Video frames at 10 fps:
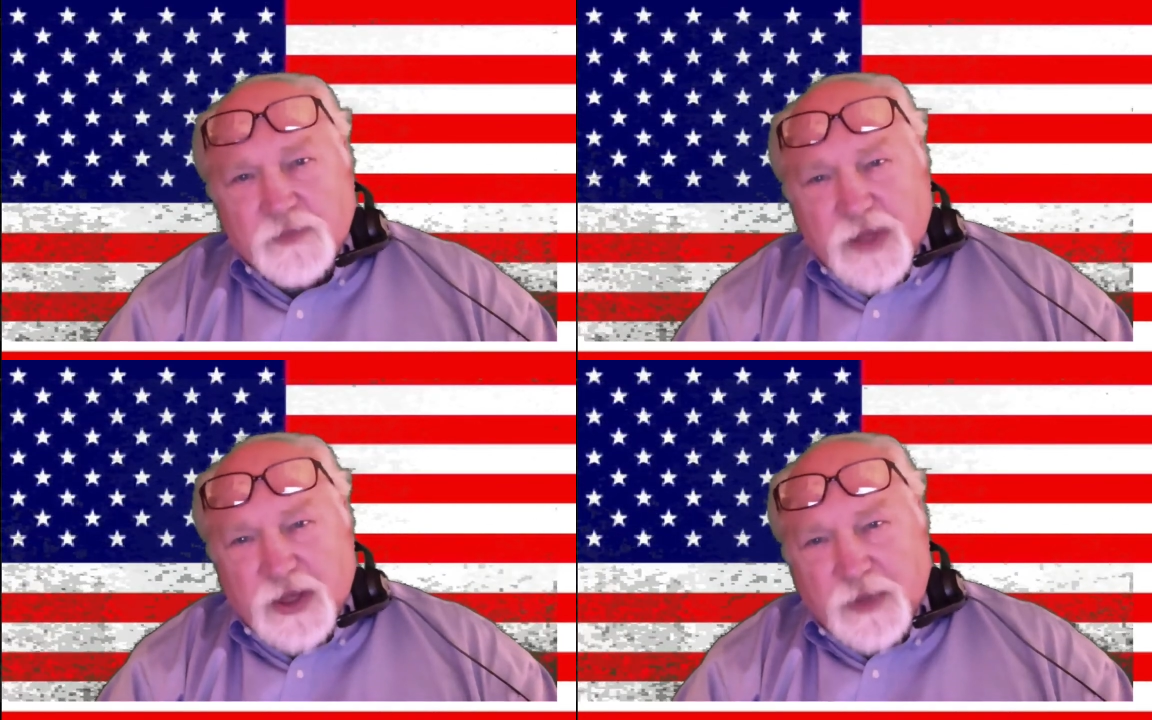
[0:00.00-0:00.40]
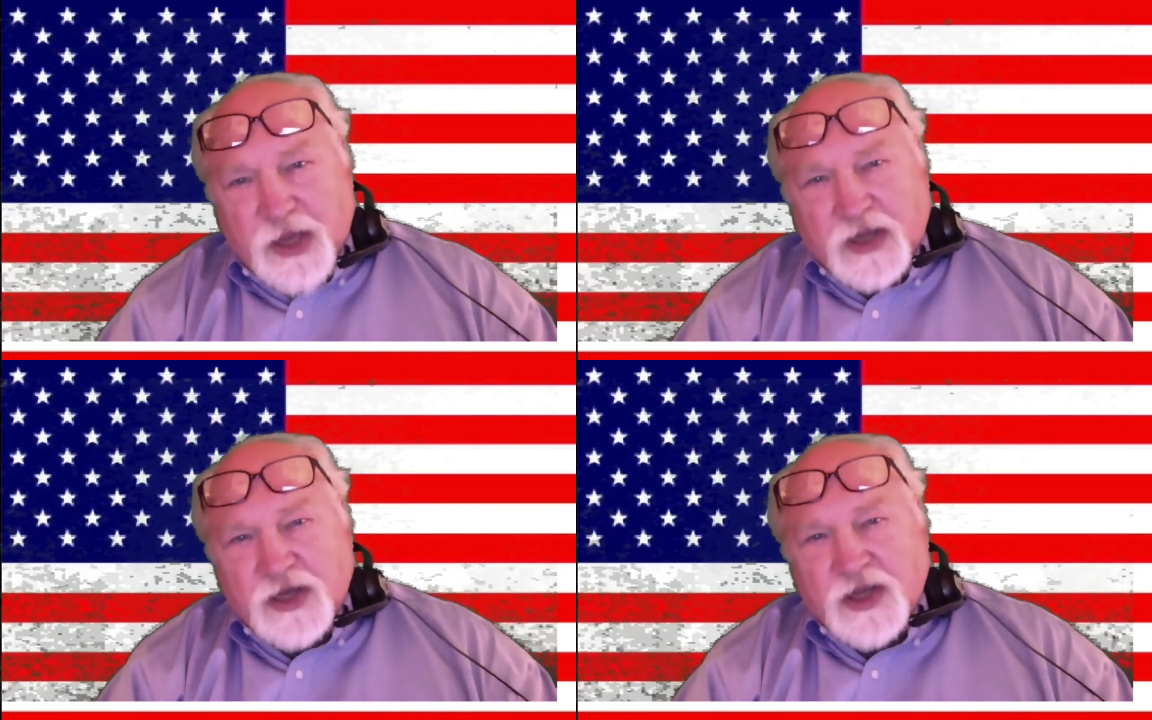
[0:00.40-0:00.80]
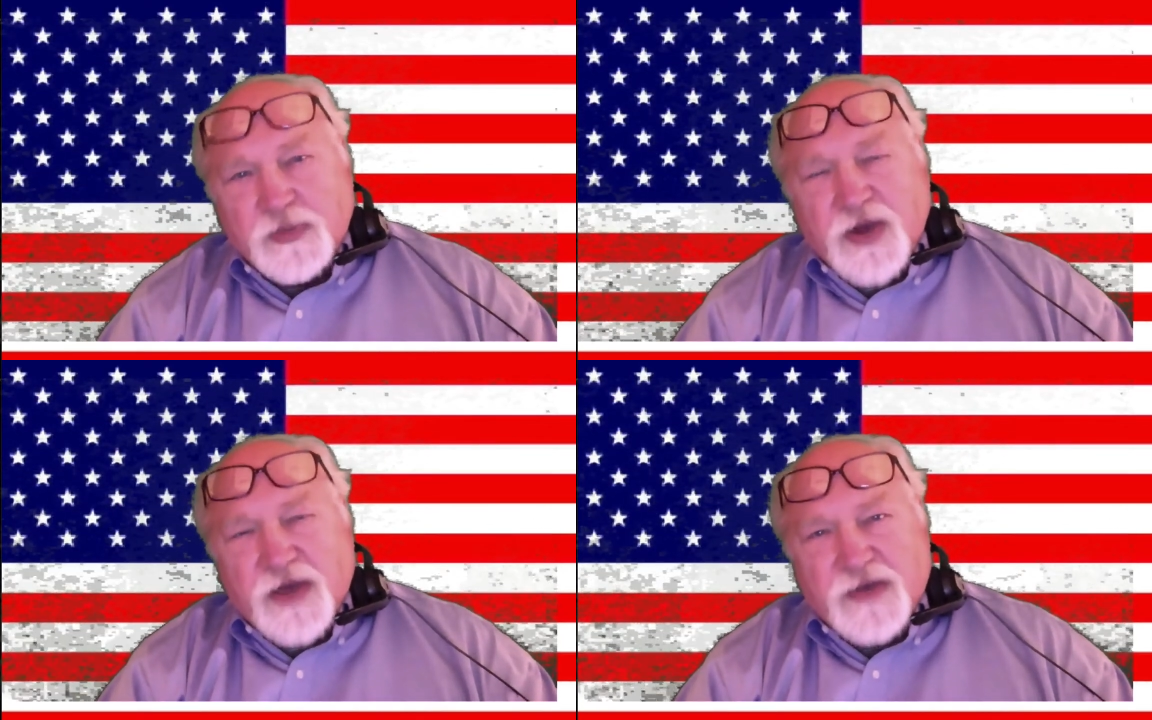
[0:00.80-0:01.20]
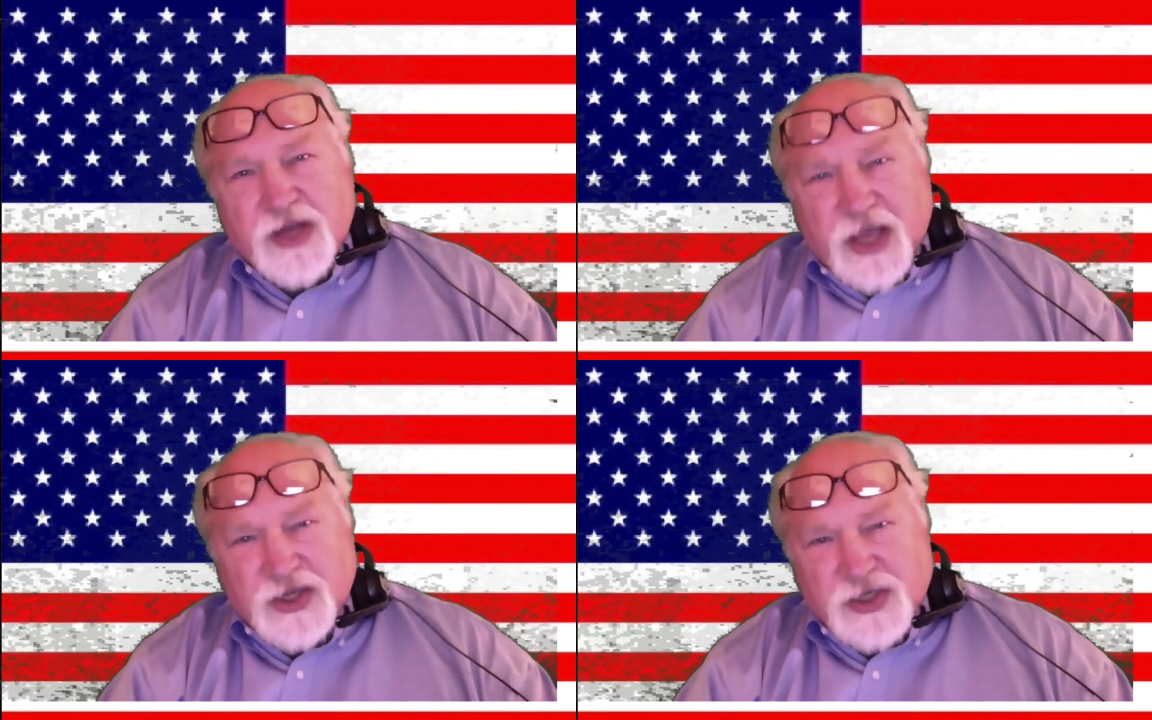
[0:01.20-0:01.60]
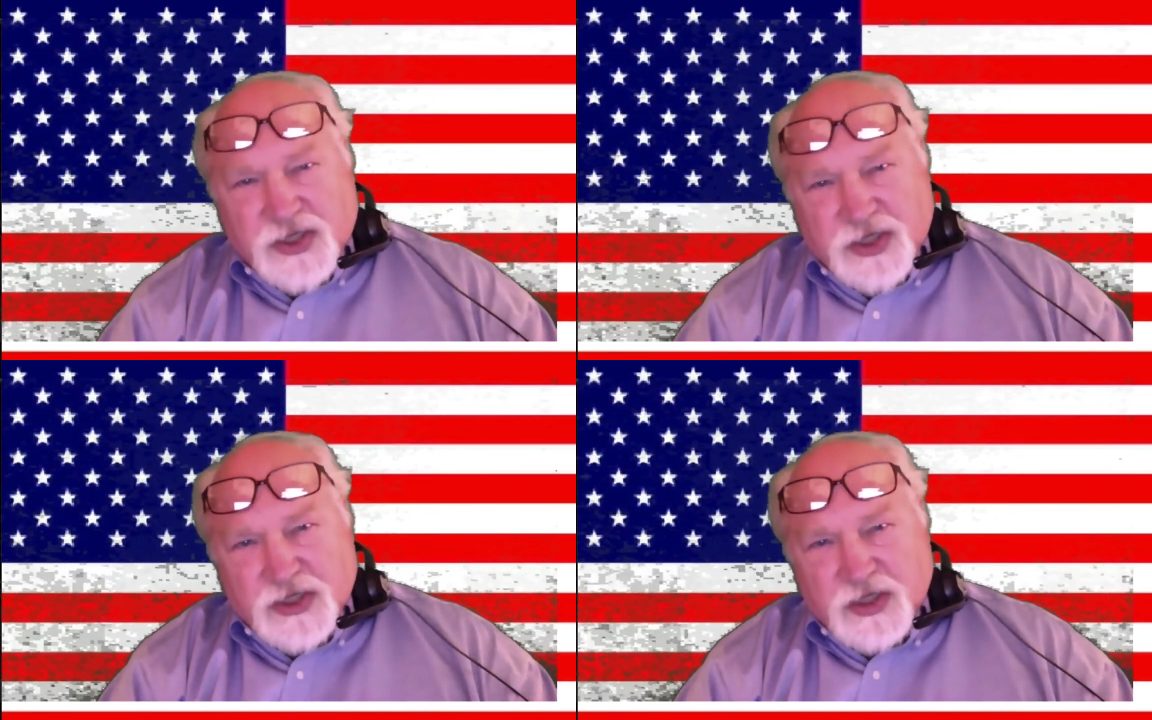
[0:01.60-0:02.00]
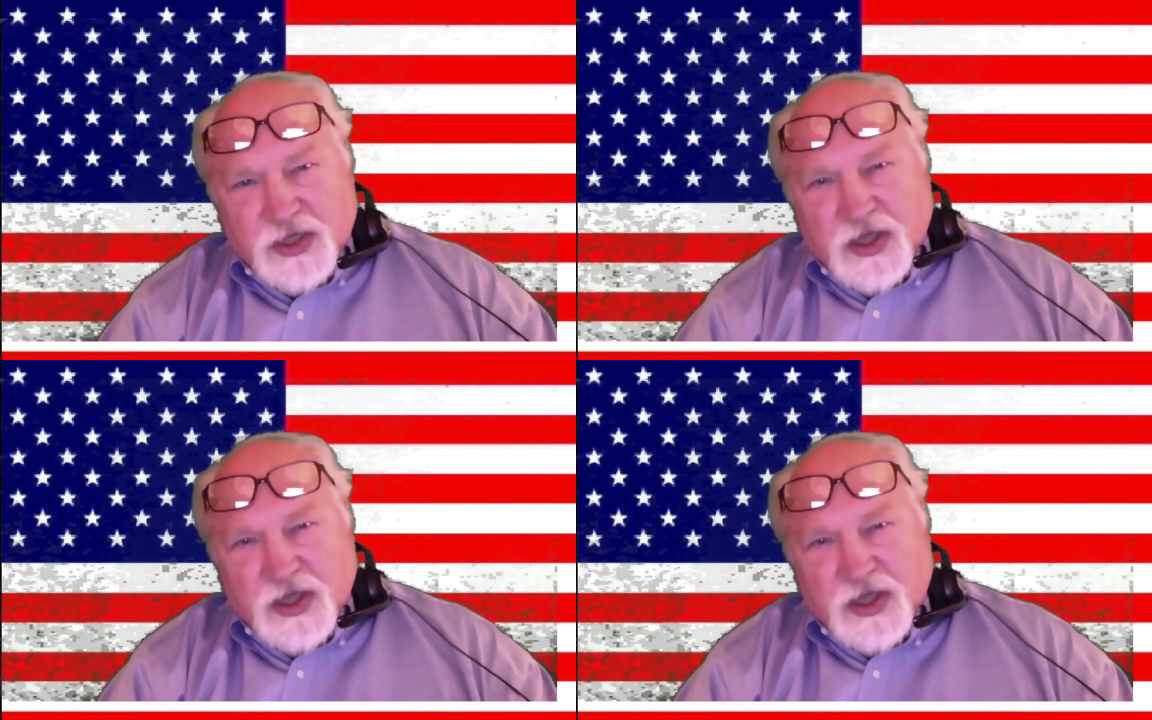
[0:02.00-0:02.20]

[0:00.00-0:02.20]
independent, and private agencies.